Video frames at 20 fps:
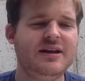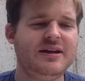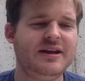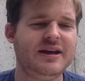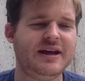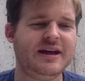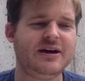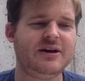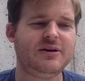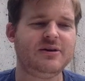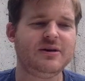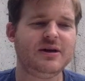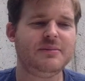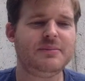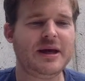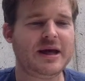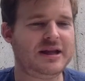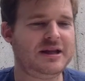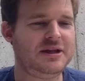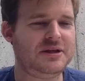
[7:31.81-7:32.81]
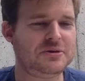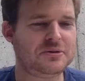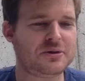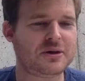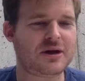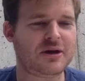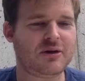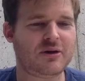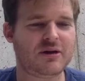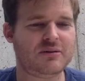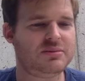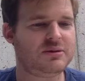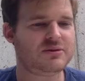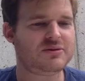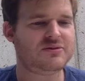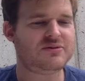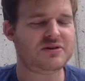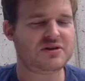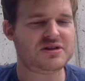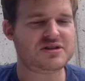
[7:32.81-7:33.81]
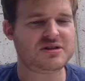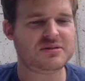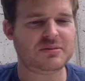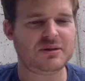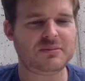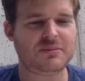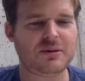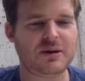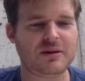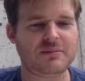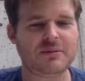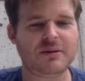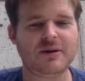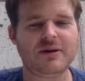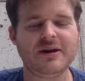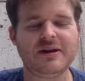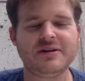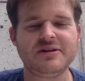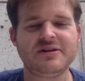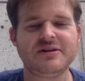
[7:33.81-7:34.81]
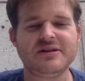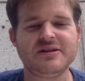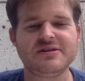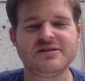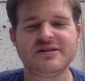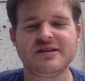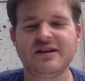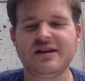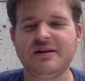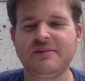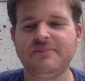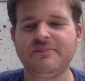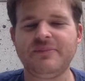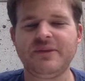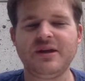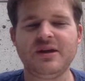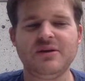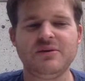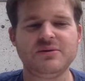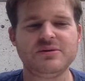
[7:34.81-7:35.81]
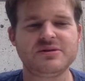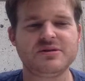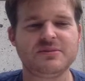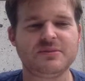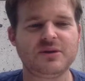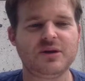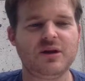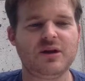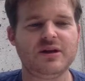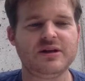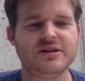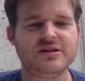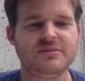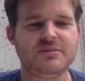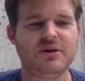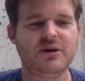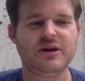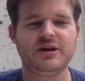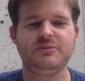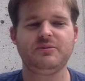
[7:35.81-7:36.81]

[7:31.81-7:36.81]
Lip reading: Now, about a year ago, I built a very similar pipeline to this with some colleagues of mine,